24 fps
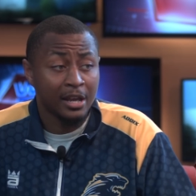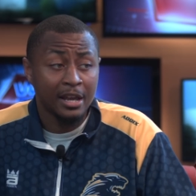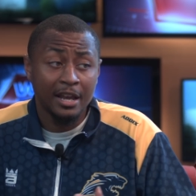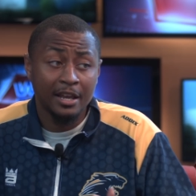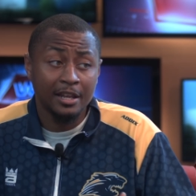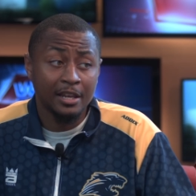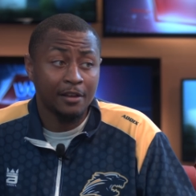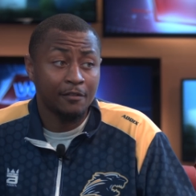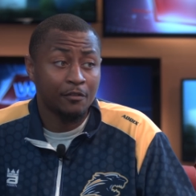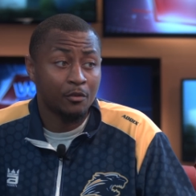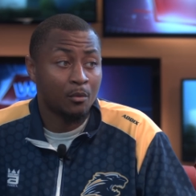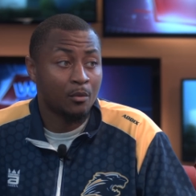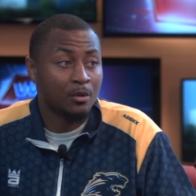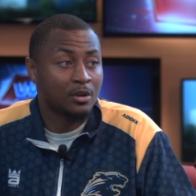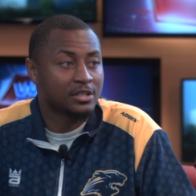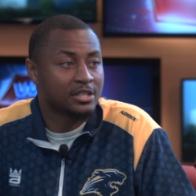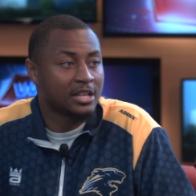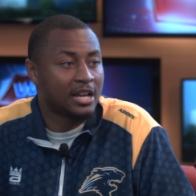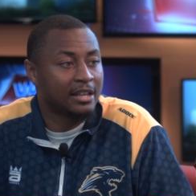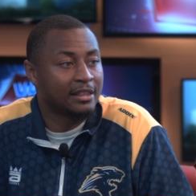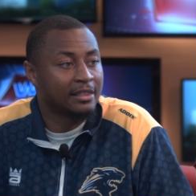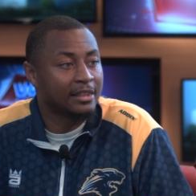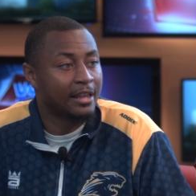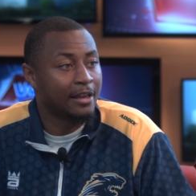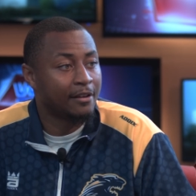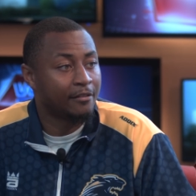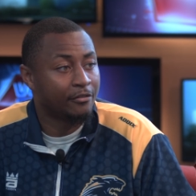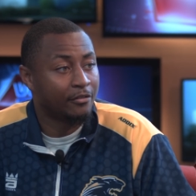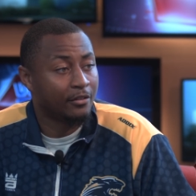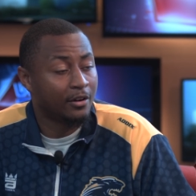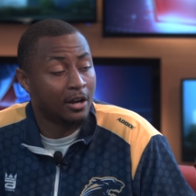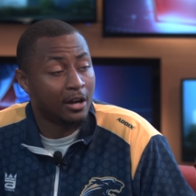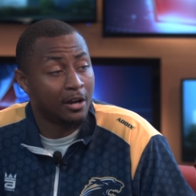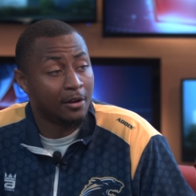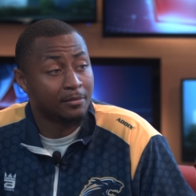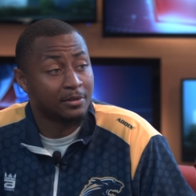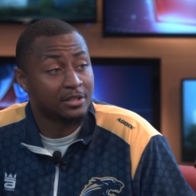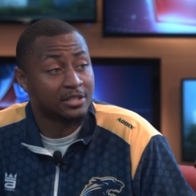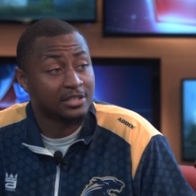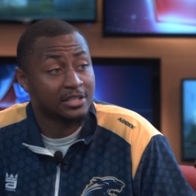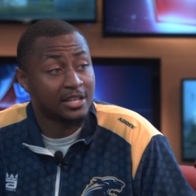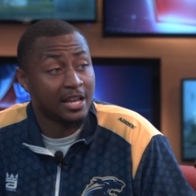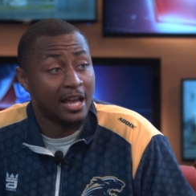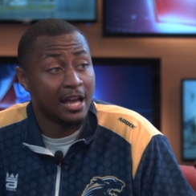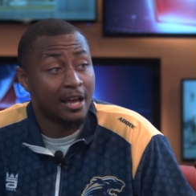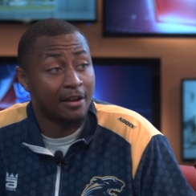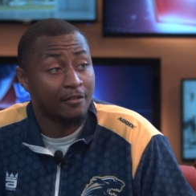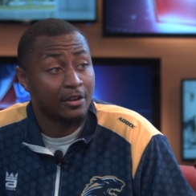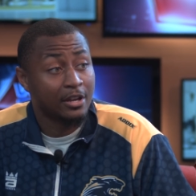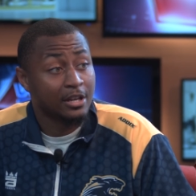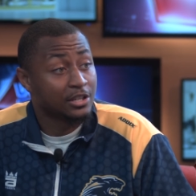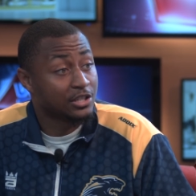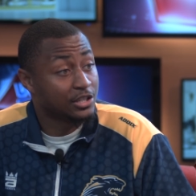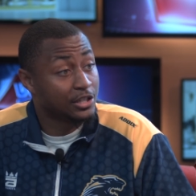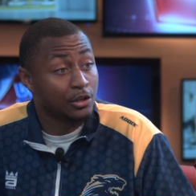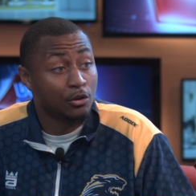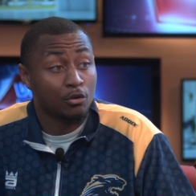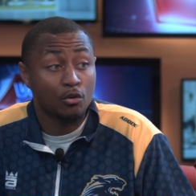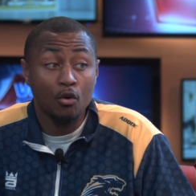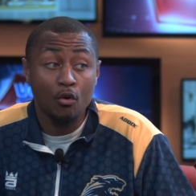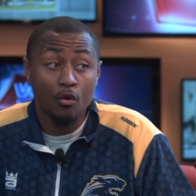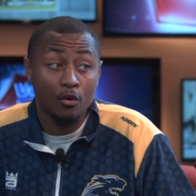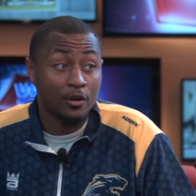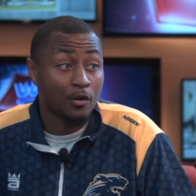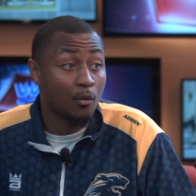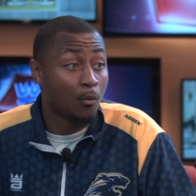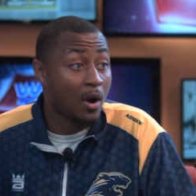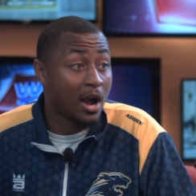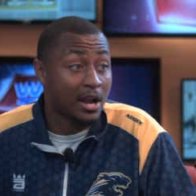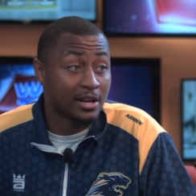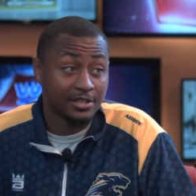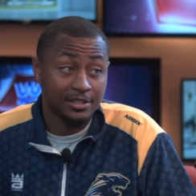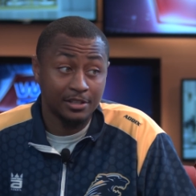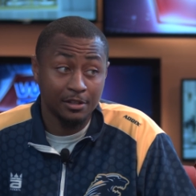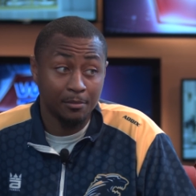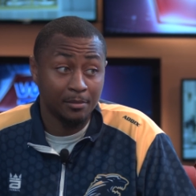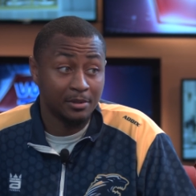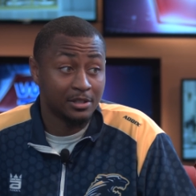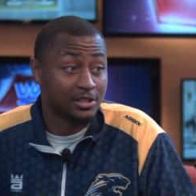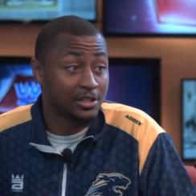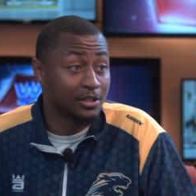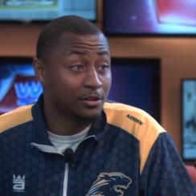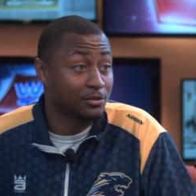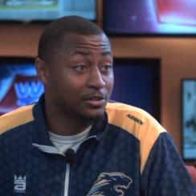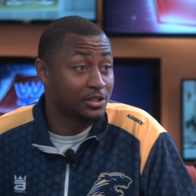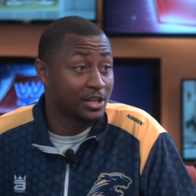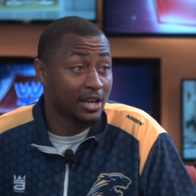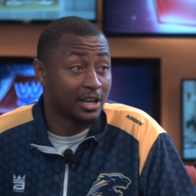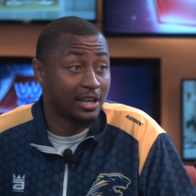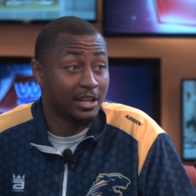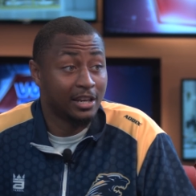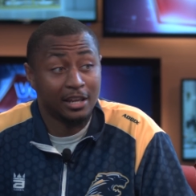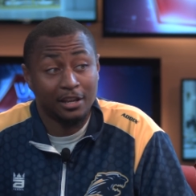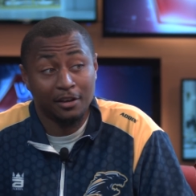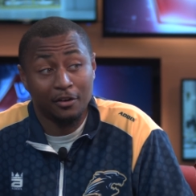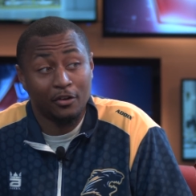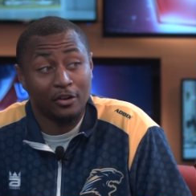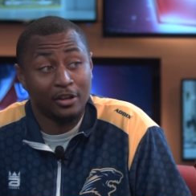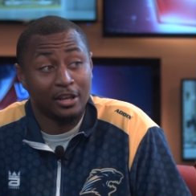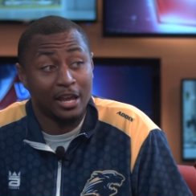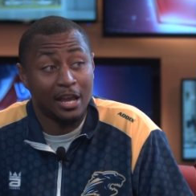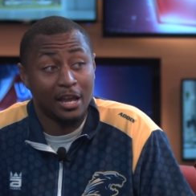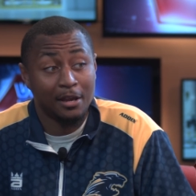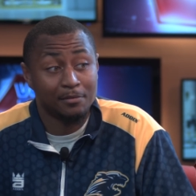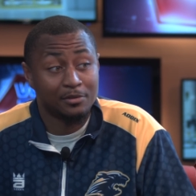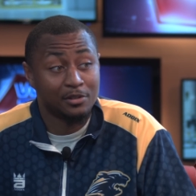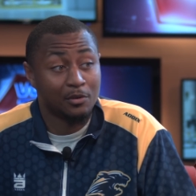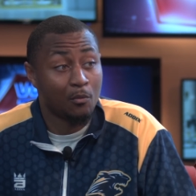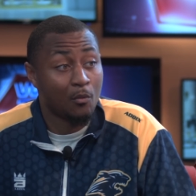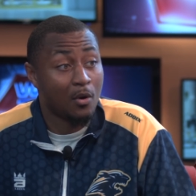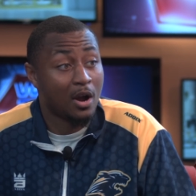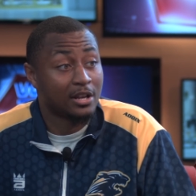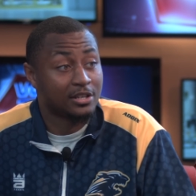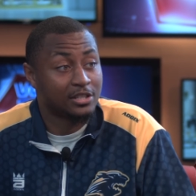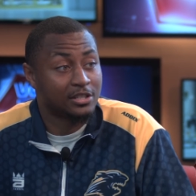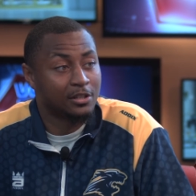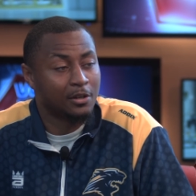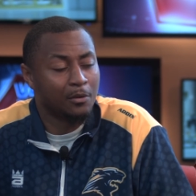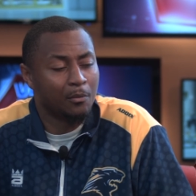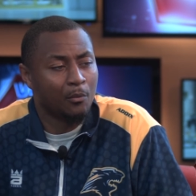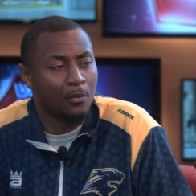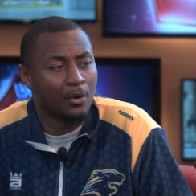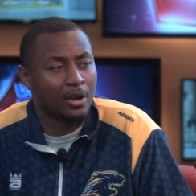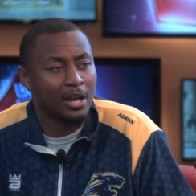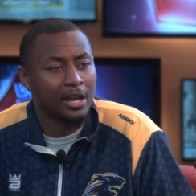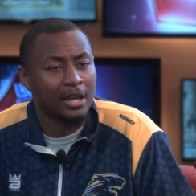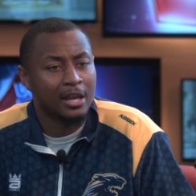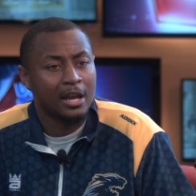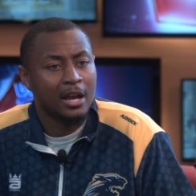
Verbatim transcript: and even once I left um, the staff, still going to watch them and still checking in on games and watching them win.